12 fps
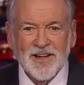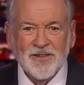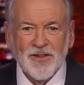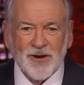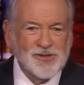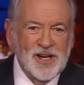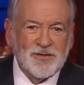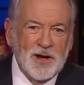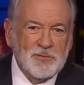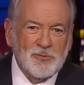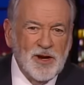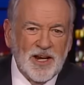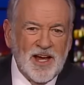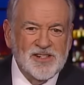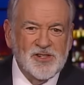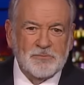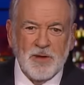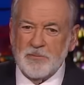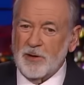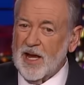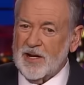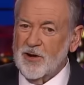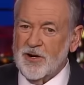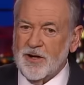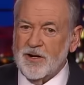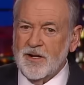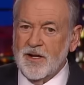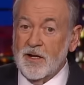Folks, I've come to realize that people like her